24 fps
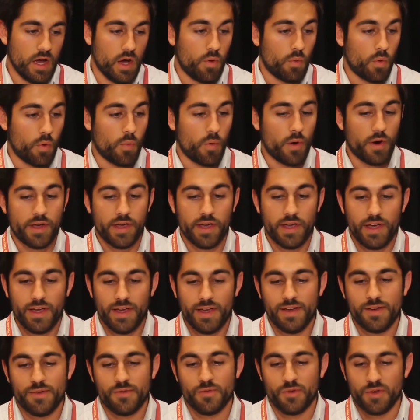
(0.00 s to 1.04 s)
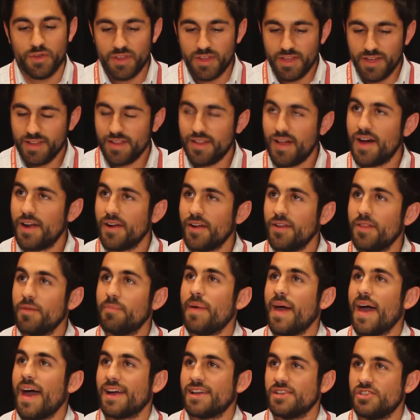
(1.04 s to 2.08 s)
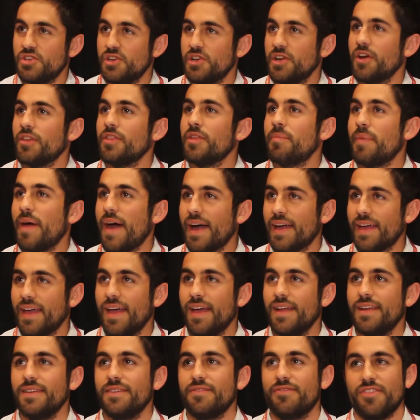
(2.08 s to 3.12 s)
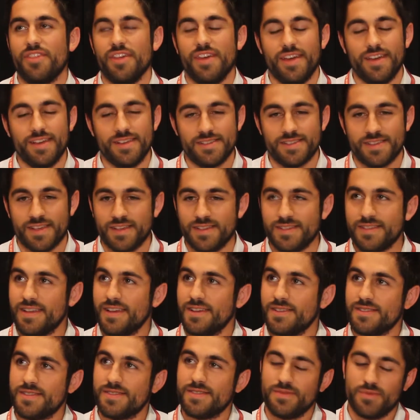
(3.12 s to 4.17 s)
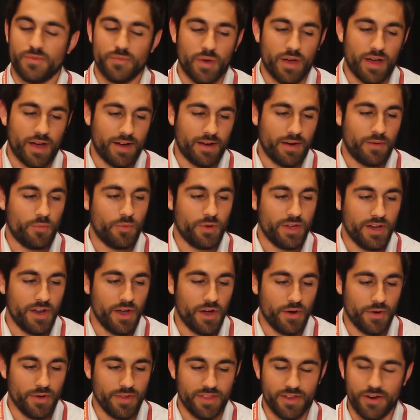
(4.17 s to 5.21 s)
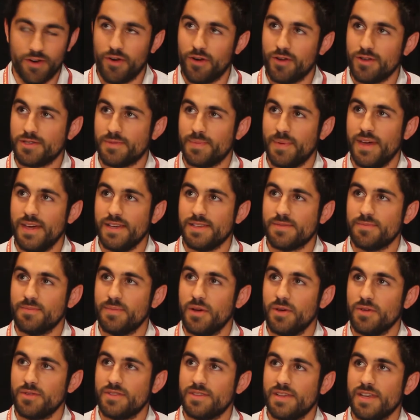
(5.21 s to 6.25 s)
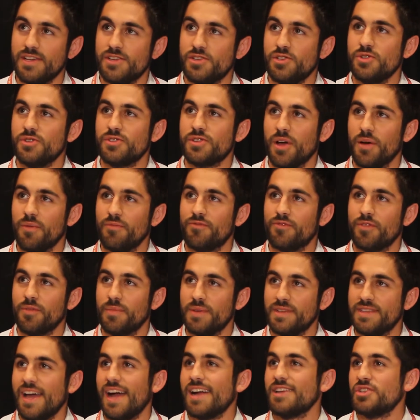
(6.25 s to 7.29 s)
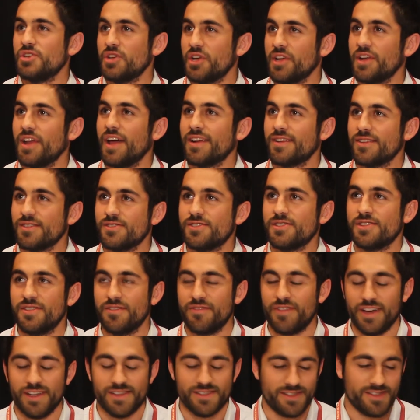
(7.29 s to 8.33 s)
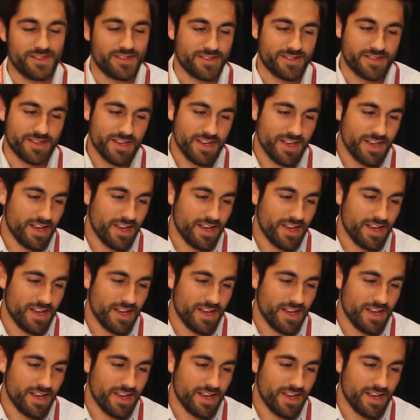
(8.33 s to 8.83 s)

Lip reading: We're working really a lot on the packaging on the back end of things. As we know in the neural space, most issues come from attaching connectors to devices.